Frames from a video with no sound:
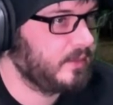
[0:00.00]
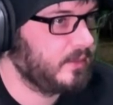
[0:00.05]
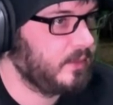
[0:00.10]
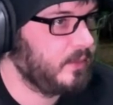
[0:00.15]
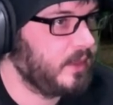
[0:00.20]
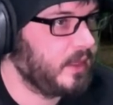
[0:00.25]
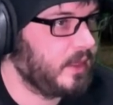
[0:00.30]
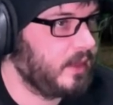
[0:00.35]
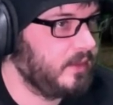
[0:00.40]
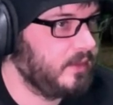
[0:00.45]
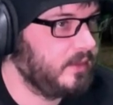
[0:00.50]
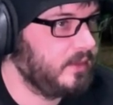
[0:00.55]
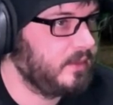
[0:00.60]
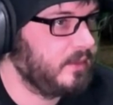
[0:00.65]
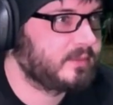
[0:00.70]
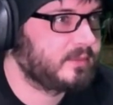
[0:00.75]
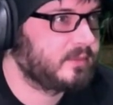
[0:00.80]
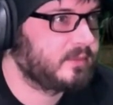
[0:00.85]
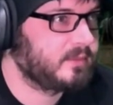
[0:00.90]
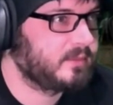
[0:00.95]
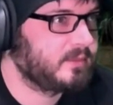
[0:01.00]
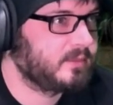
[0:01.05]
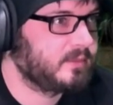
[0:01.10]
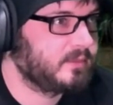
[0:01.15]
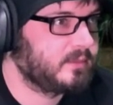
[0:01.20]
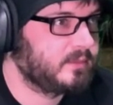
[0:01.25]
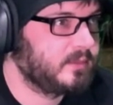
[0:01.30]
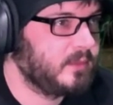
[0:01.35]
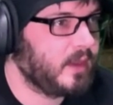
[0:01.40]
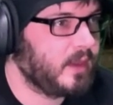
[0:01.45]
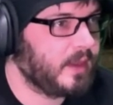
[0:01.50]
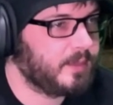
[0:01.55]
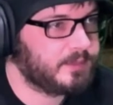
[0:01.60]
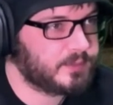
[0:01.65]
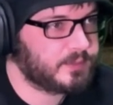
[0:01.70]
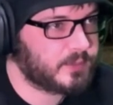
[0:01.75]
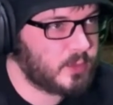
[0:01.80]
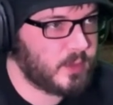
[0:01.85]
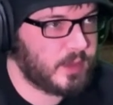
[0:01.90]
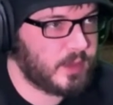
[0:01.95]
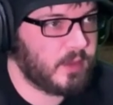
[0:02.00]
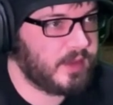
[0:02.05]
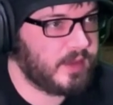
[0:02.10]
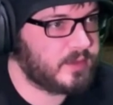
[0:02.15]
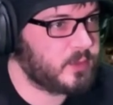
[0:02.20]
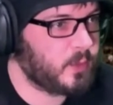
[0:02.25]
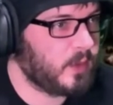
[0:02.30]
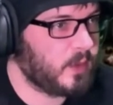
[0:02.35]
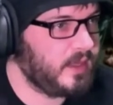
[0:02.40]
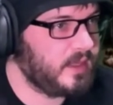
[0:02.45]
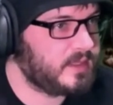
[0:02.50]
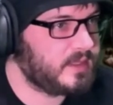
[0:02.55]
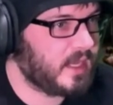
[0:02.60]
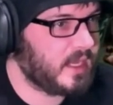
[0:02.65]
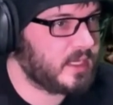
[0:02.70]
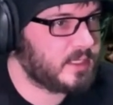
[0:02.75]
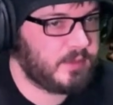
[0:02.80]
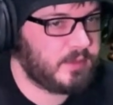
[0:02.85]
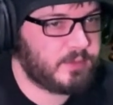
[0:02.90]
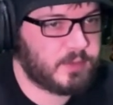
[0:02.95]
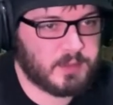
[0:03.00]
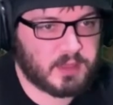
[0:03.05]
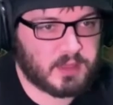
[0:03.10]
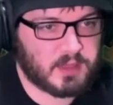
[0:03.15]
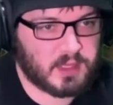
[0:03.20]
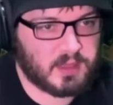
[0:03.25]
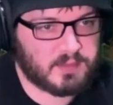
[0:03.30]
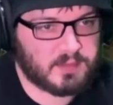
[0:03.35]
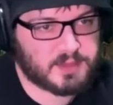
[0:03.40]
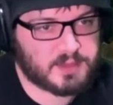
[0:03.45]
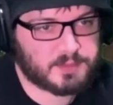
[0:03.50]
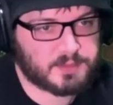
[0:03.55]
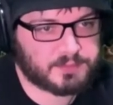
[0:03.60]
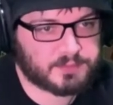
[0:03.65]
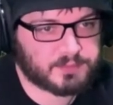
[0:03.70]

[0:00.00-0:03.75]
Okay. So we only have 20 attack speed from the gloves.